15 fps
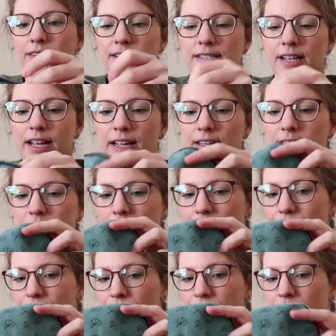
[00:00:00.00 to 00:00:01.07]
the side so that
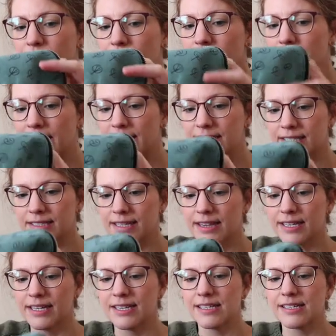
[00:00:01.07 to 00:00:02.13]
way you can connect it to
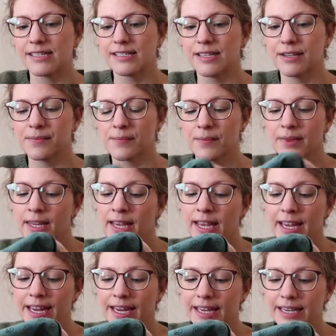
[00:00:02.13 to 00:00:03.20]
things.
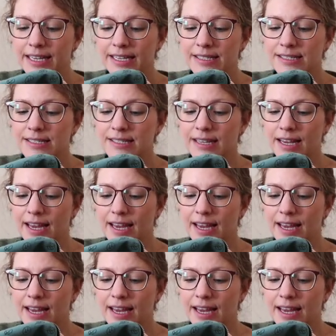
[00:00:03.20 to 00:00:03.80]
It is